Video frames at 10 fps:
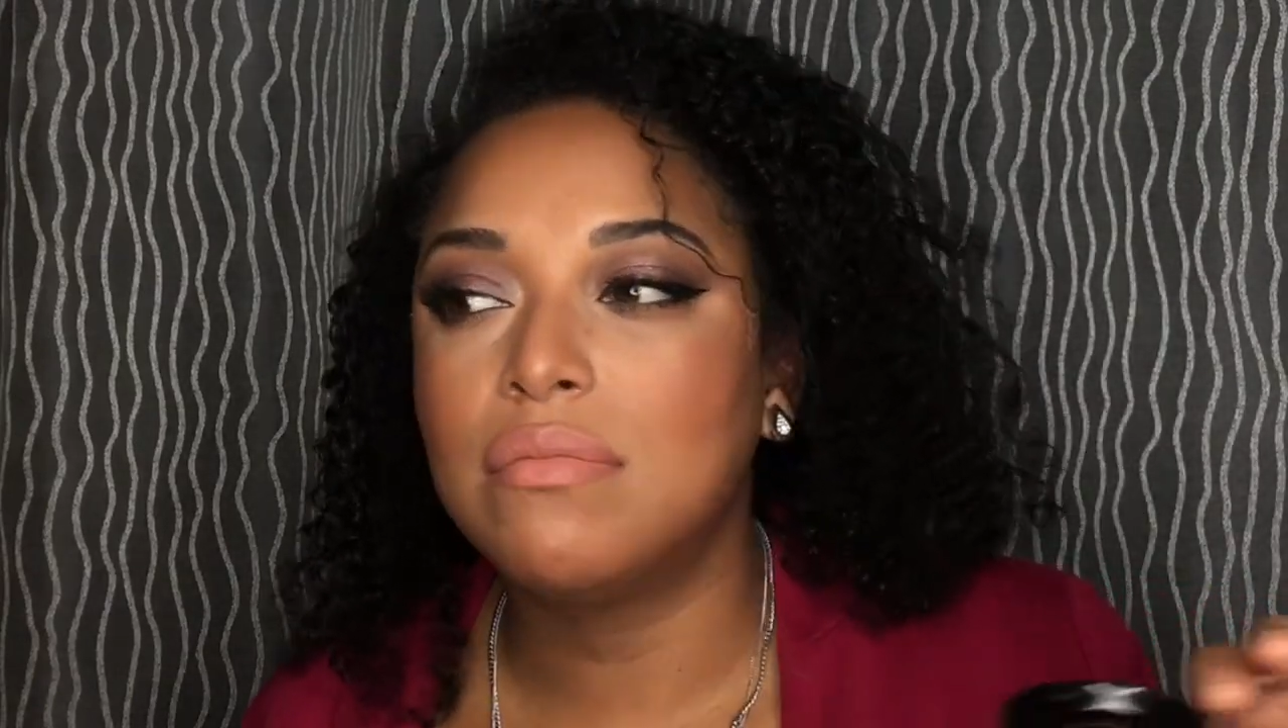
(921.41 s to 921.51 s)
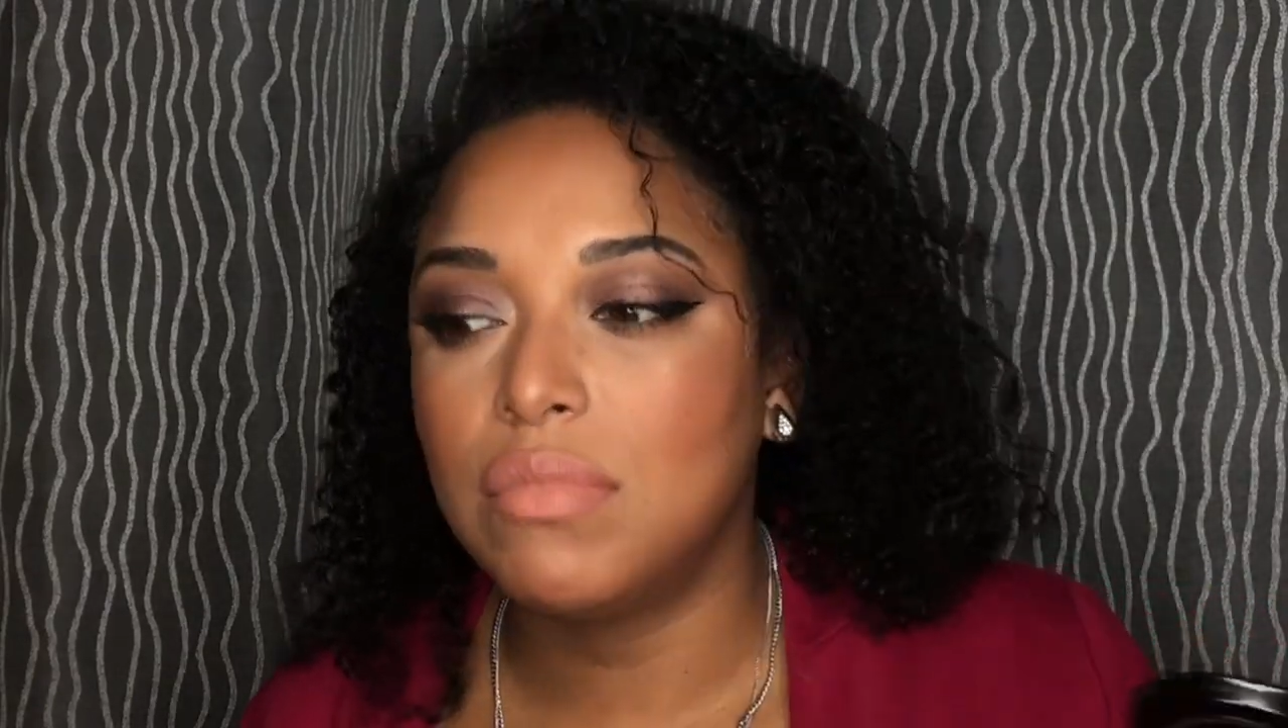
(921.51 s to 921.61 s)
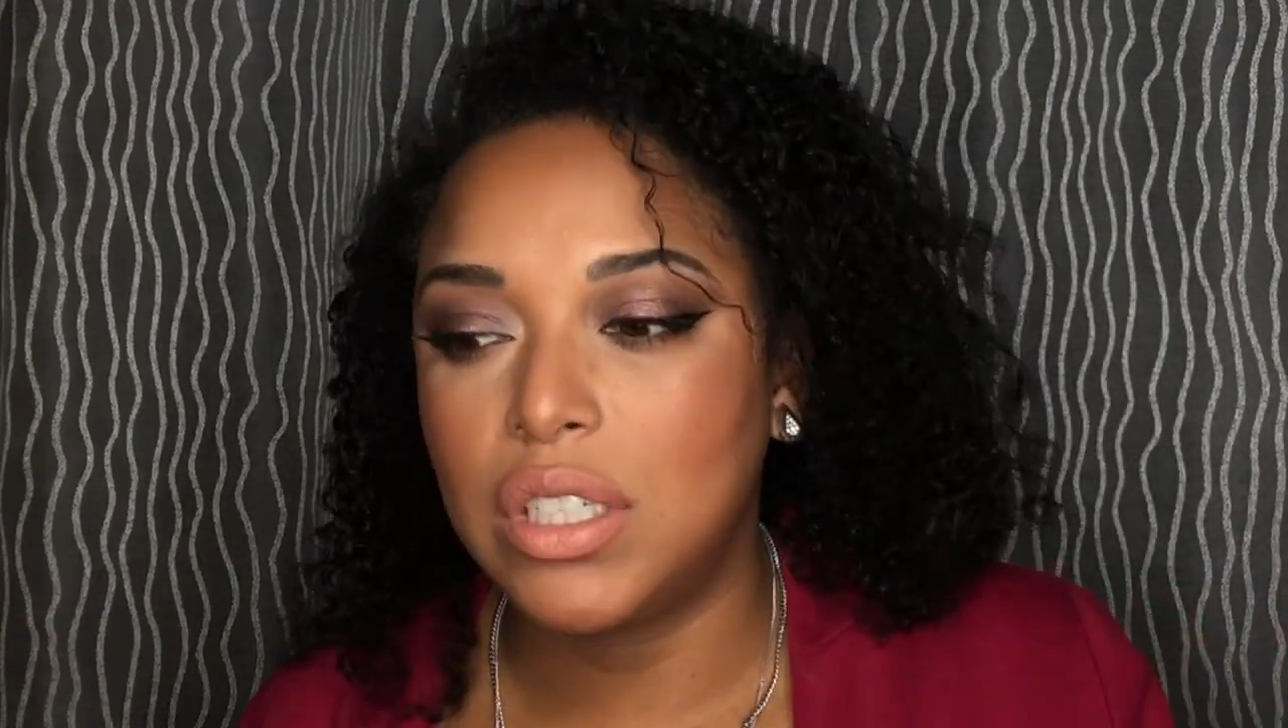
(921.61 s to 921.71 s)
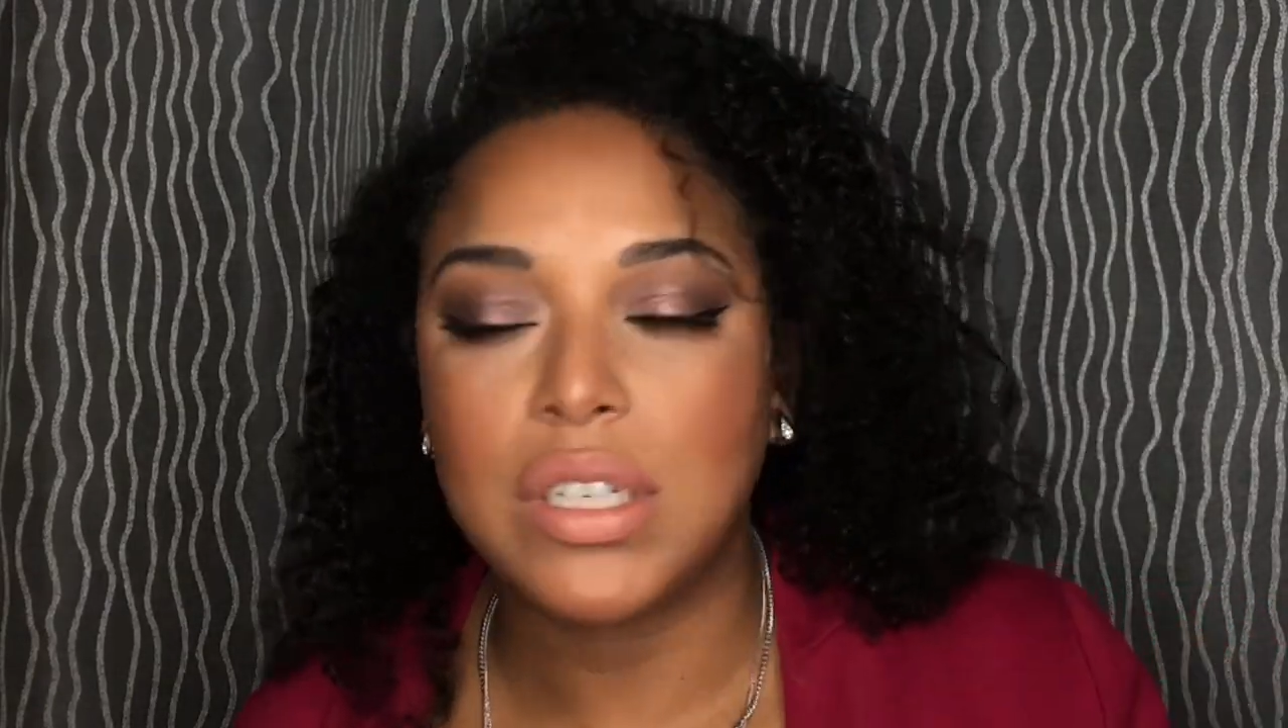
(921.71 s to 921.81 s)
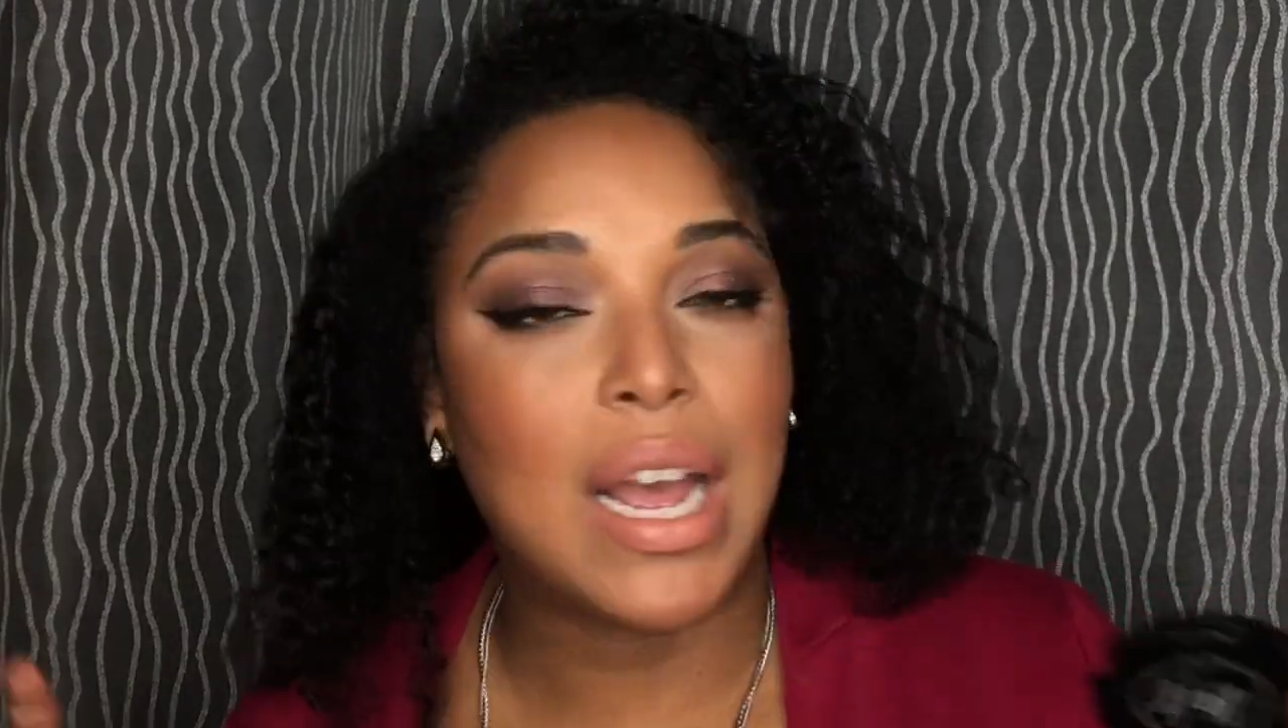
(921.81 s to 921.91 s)

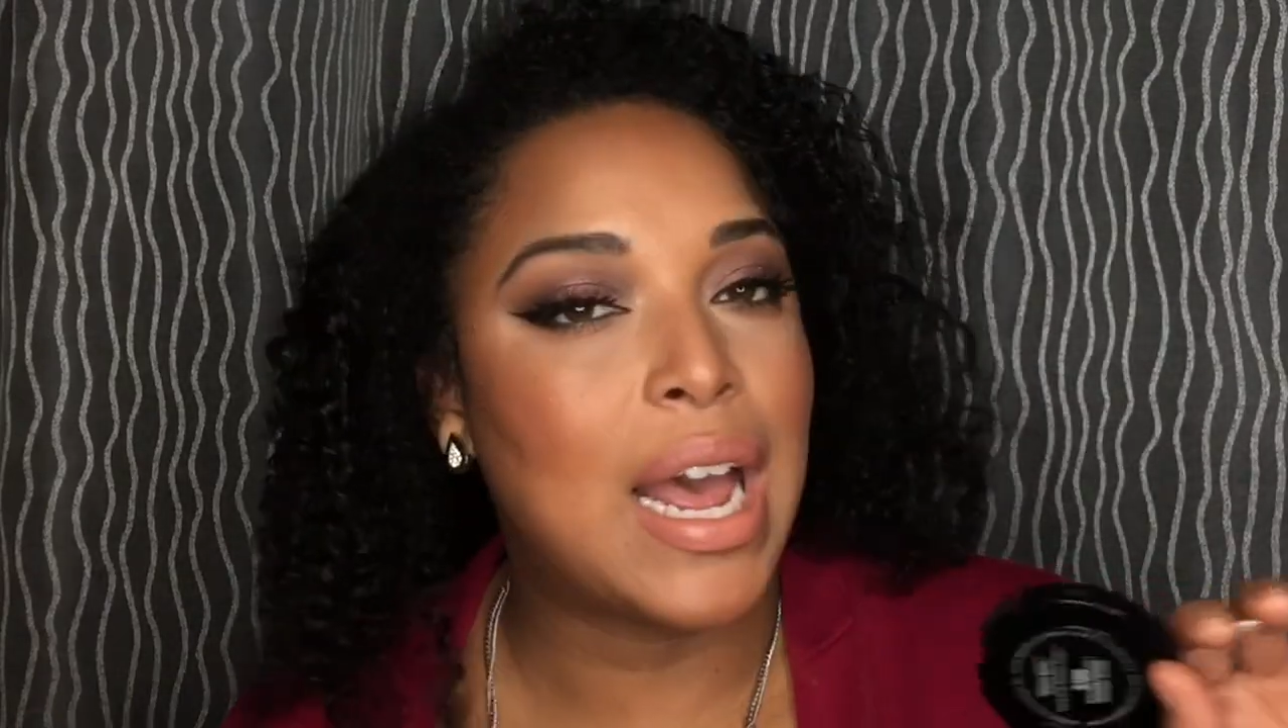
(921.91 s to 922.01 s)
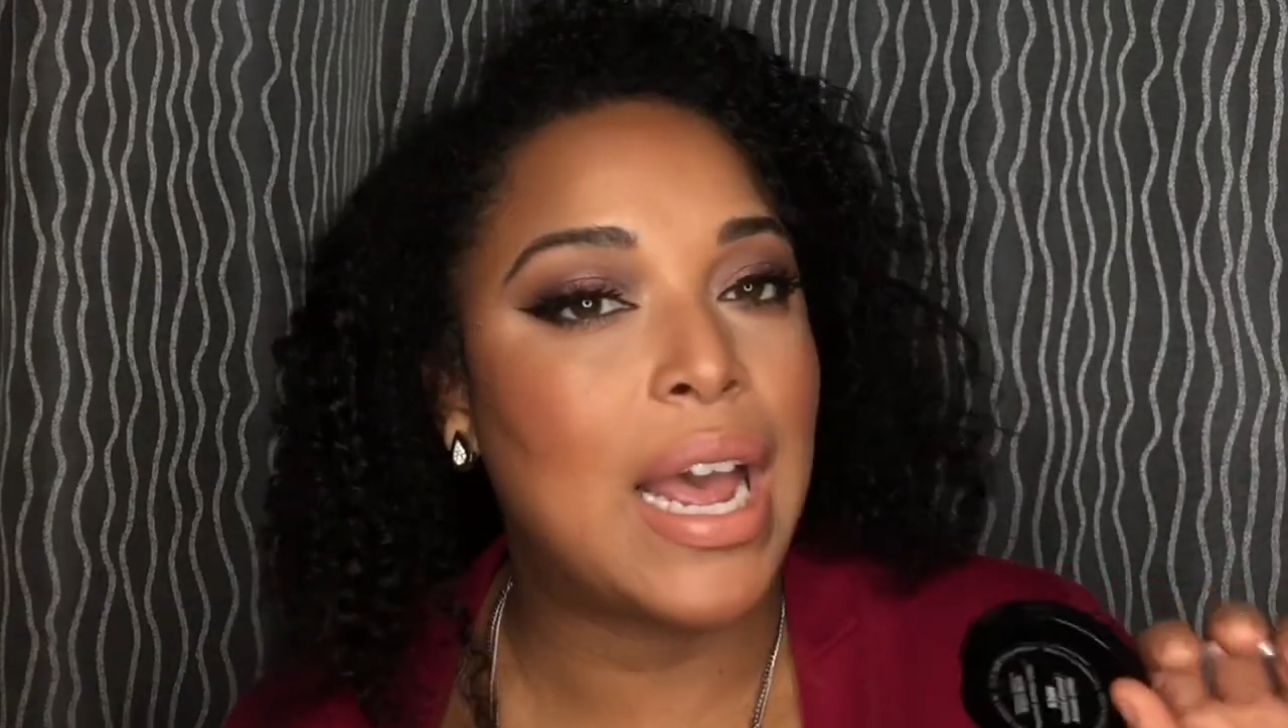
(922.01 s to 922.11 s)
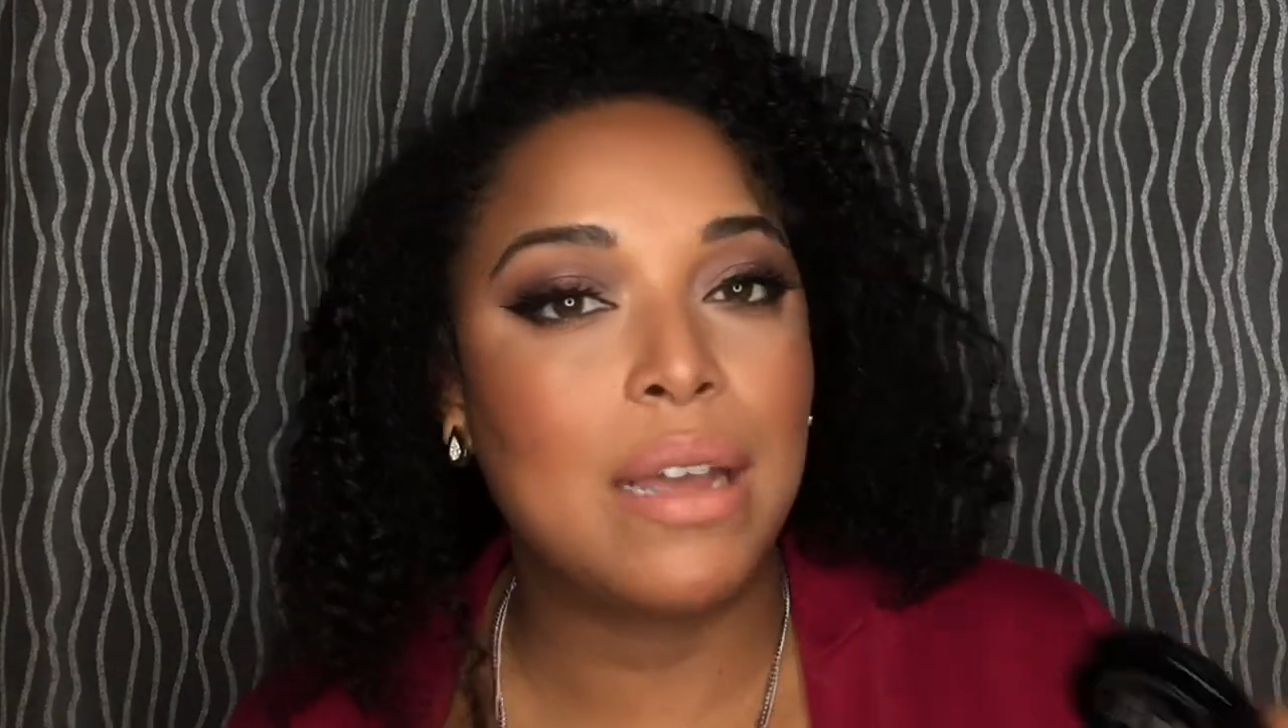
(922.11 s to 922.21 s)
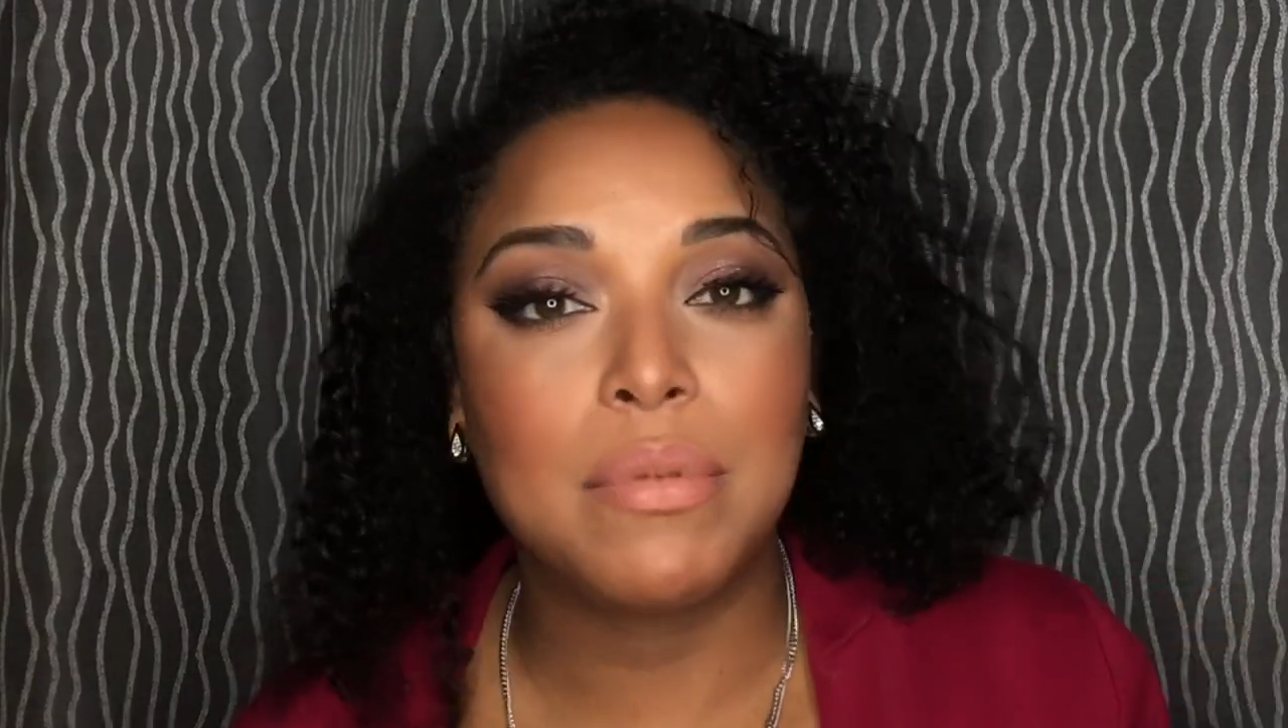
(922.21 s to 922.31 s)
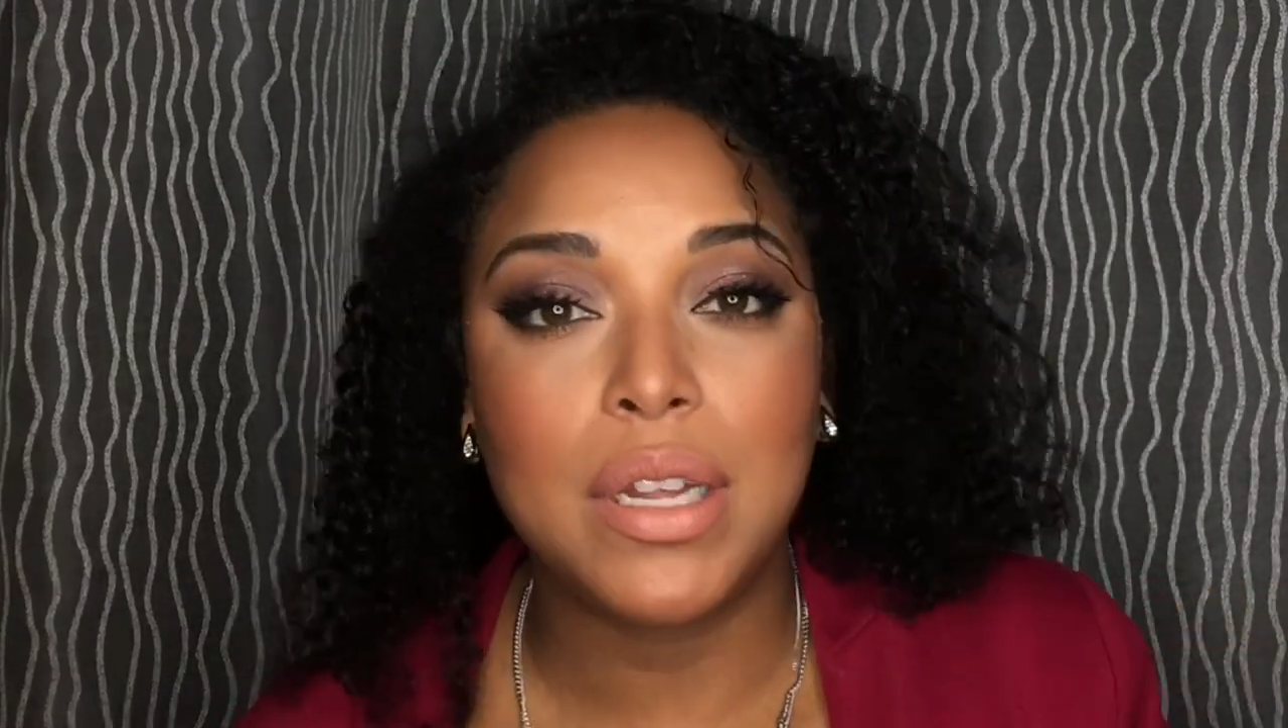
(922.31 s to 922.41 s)
which I'm